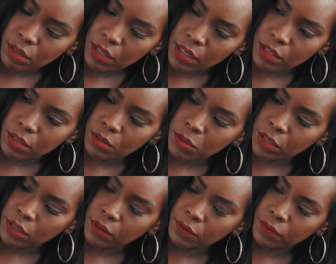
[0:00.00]
does this
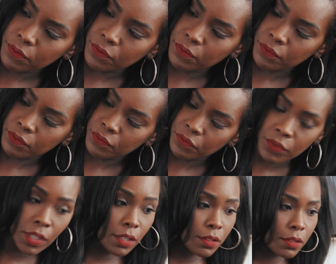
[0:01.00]
work?
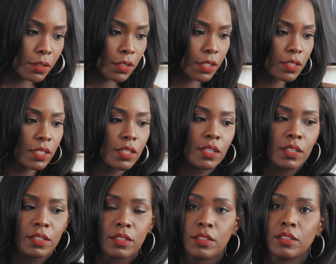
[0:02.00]
Oh, it's in there.
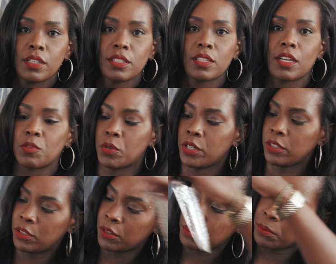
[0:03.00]
That's how it works.